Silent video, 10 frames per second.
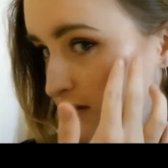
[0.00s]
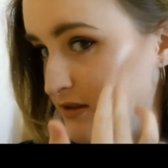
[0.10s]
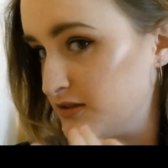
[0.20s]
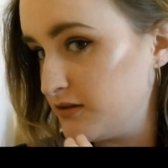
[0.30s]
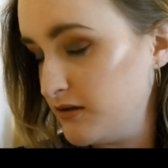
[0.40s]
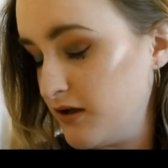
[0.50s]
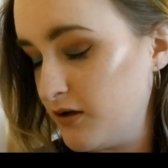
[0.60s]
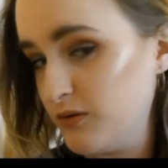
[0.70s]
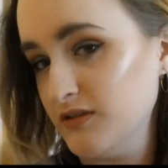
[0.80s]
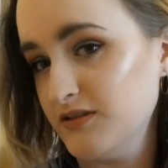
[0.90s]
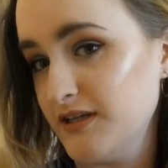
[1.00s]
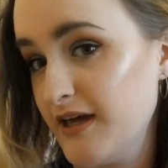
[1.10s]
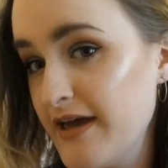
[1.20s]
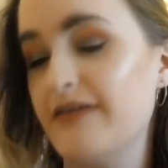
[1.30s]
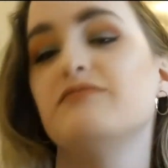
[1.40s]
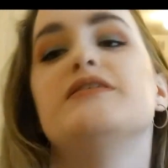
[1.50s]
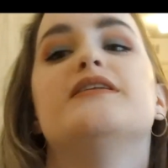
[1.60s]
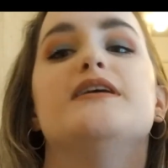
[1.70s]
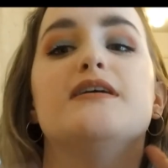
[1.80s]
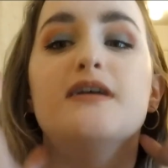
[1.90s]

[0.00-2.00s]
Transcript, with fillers: This glow is everything,